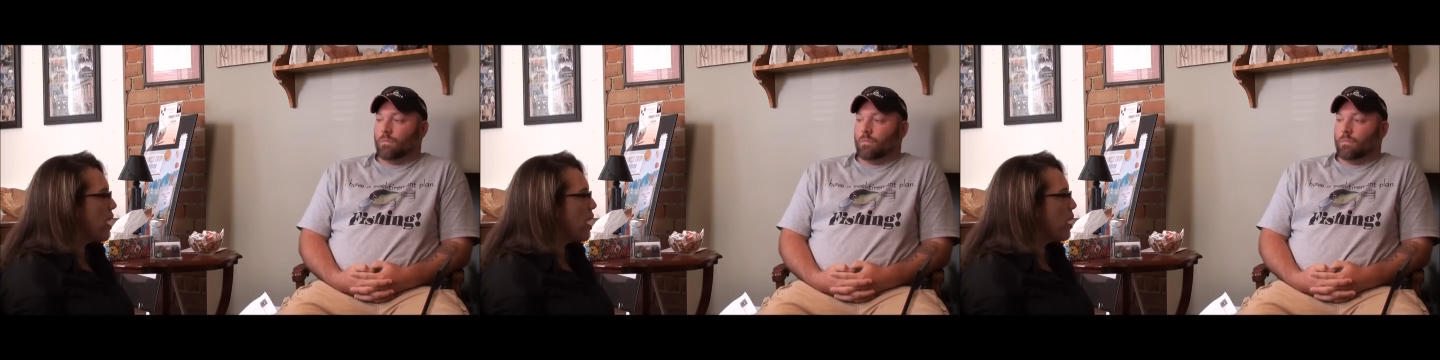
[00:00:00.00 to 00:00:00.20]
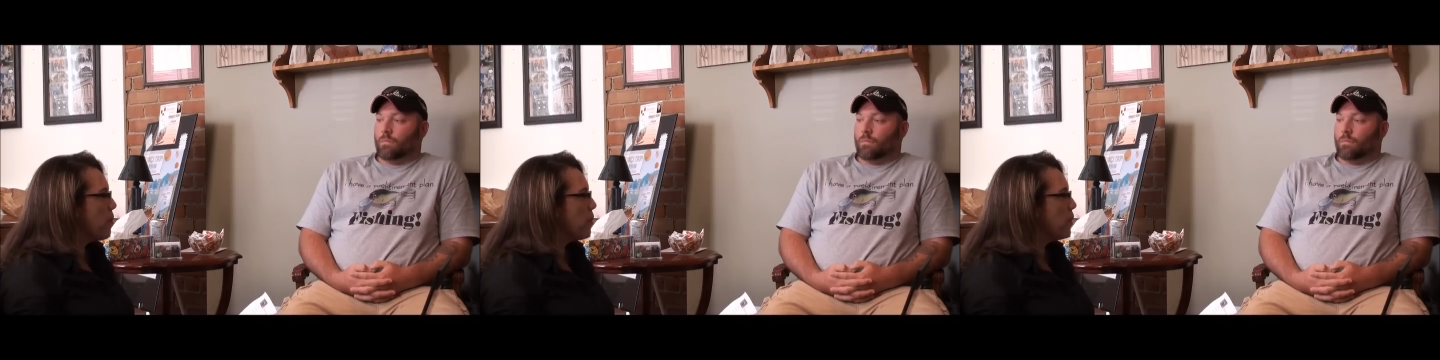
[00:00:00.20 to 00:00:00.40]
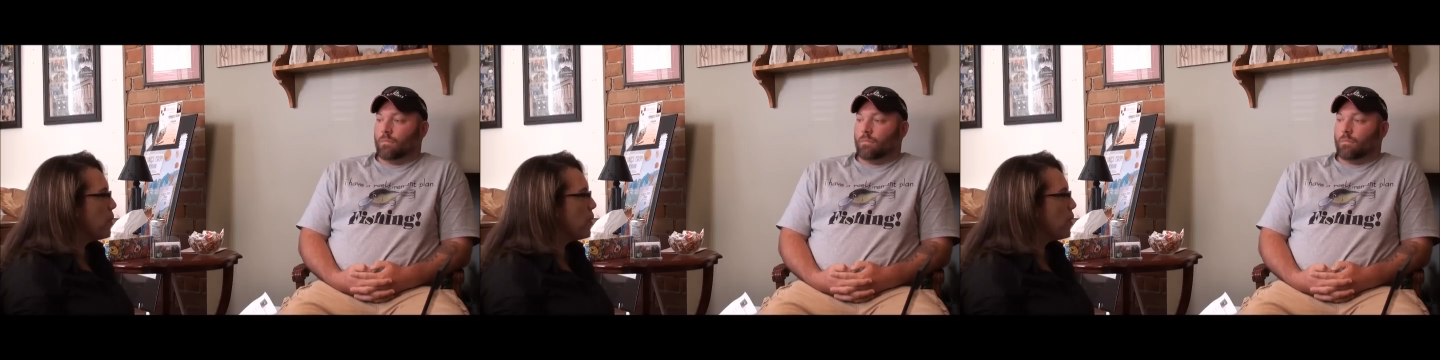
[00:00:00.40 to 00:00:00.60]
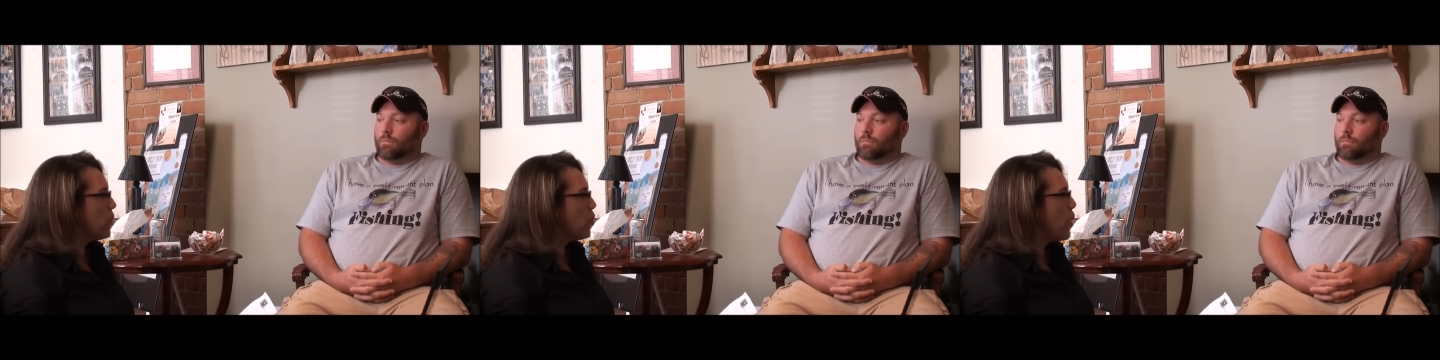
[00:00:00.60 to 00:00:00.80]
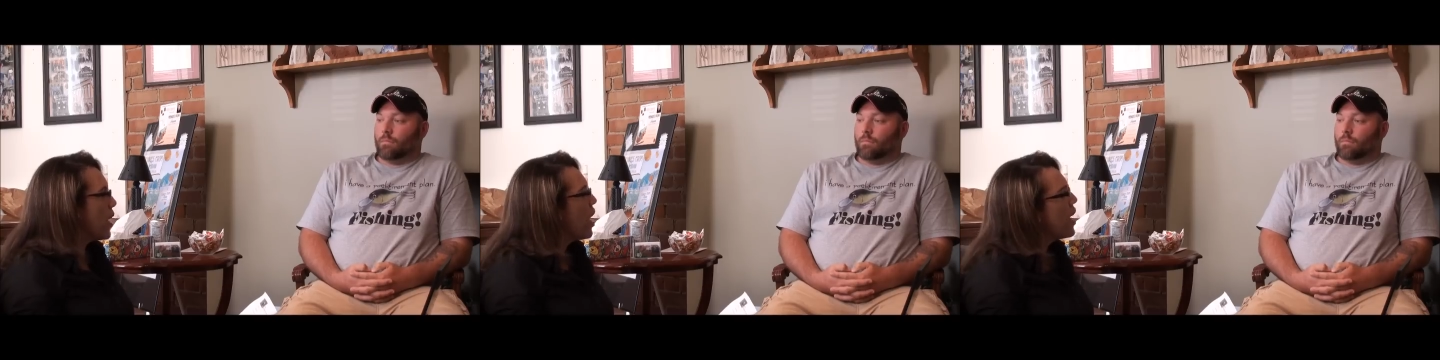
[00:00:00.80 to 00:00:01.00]

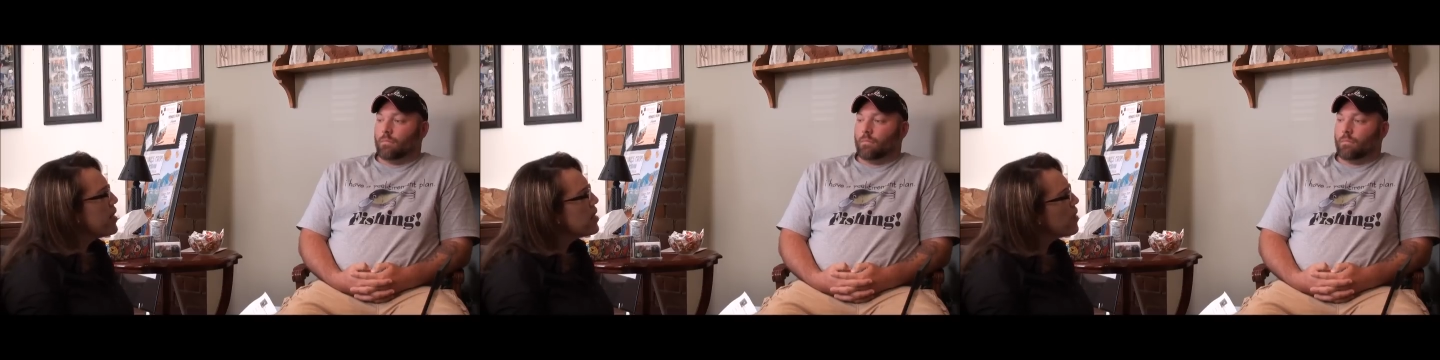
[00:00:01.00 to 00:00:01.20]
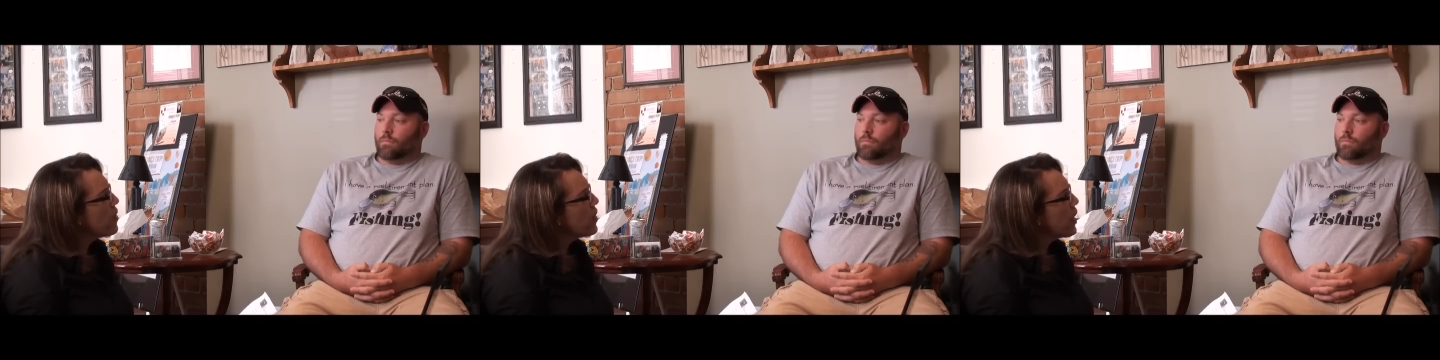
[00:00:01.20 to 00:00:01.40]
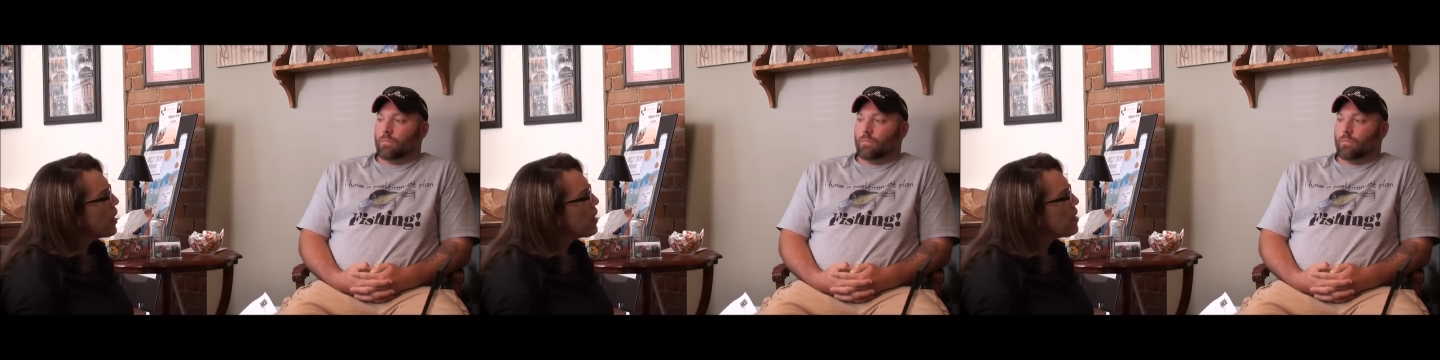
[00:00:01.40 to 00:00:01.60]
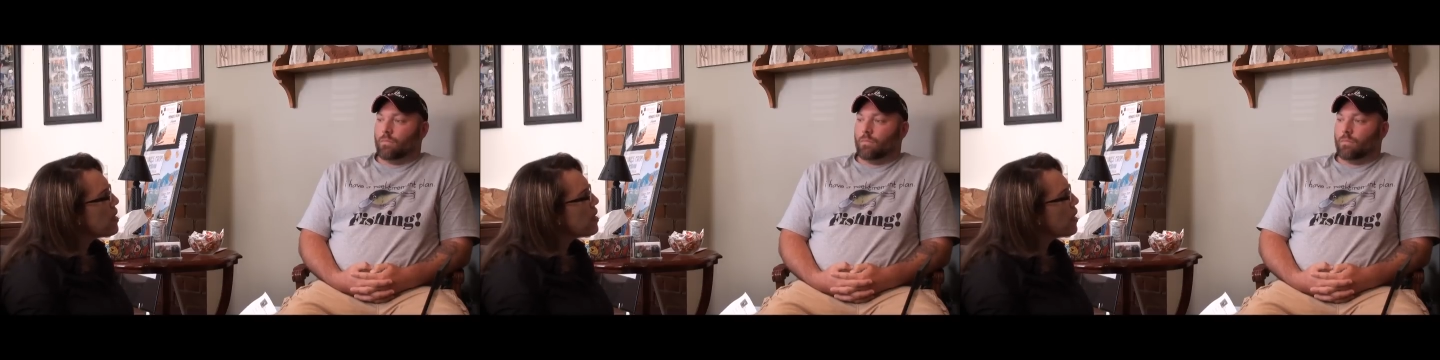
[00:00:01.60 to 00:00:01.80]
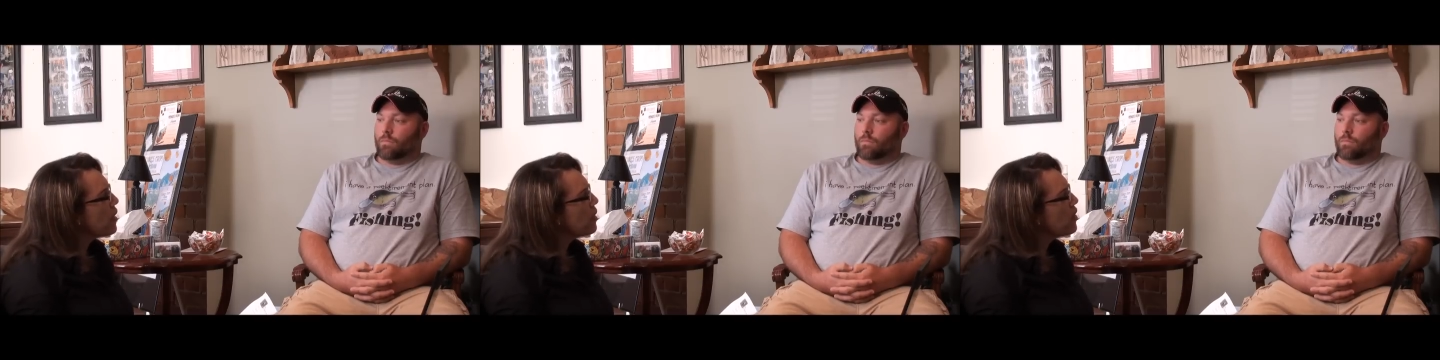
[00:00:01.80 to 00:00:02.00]
Speaker 1: what kinds of
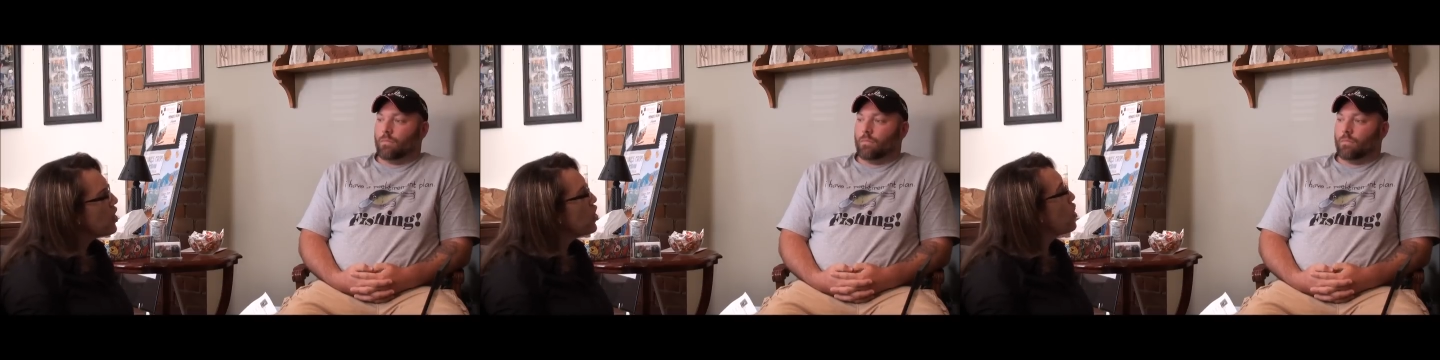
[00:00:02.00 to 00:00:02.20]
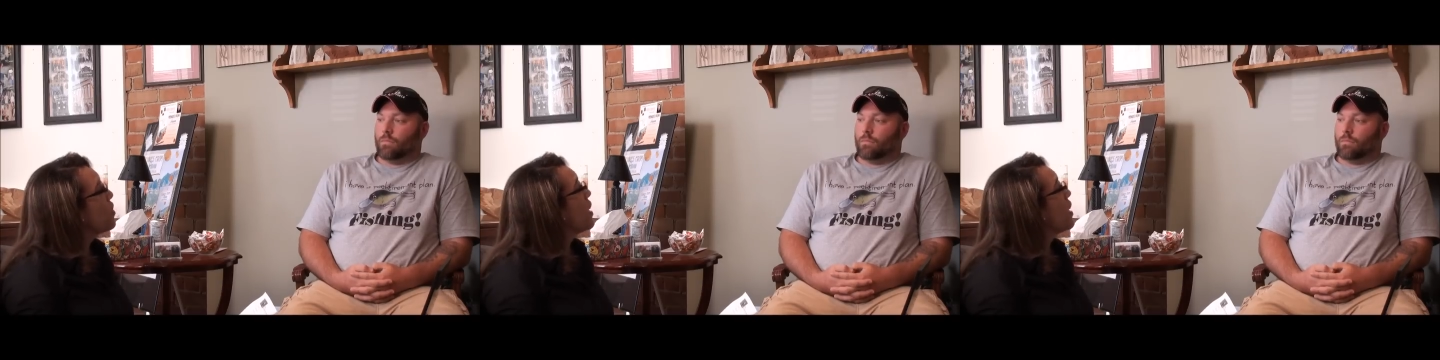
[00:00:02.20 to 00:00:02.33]
things did you